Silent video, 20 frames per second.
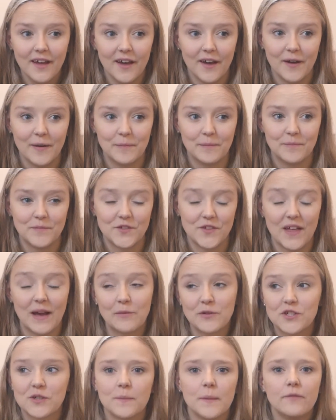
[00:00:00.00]
So that
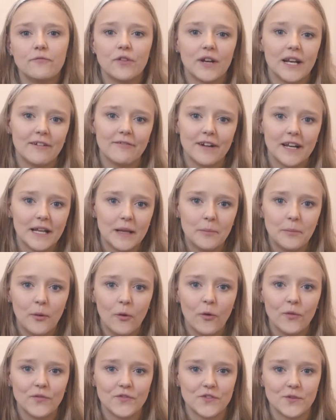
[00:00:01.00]
was something really, really
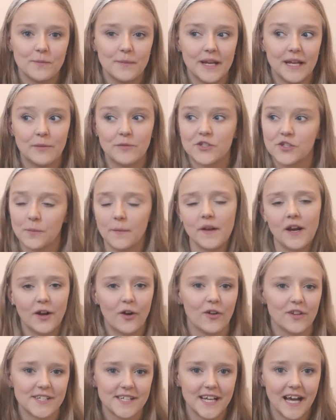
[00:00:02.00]
important to me, and it was something I
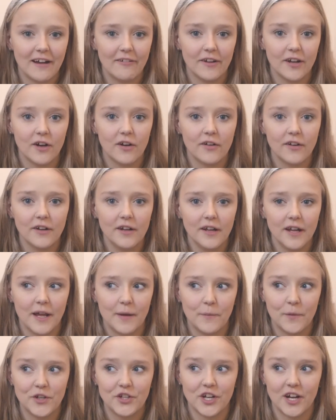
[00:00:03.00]
got to carry on,
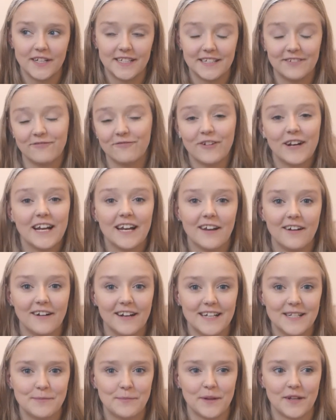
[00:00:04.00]
which I didn't
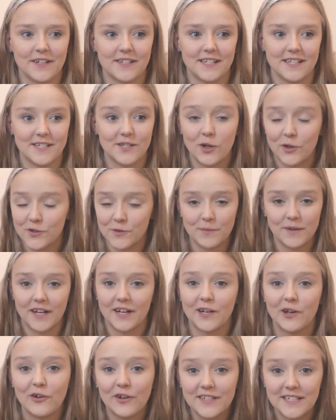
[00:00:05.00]
realise, because it's not something
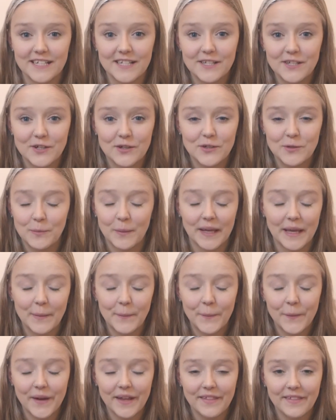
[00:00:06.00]
I'd looked into to
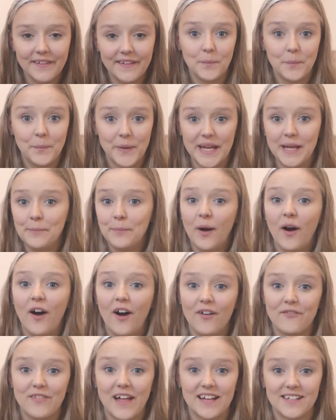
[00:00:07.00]
begin with. Being
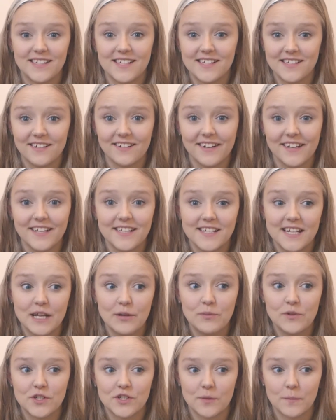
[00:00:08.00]
part of that society
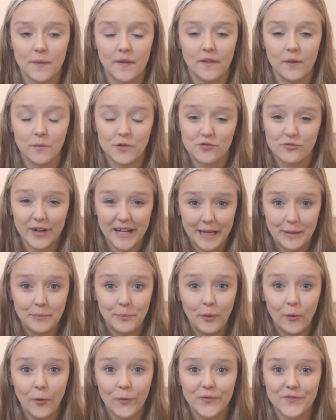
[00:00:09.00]
was something that was really
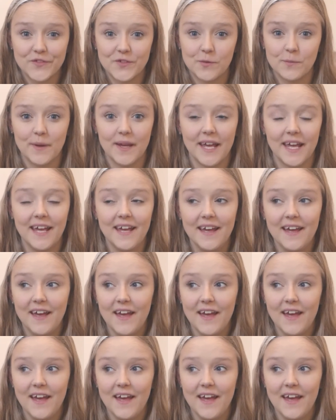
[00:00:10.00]
important to me,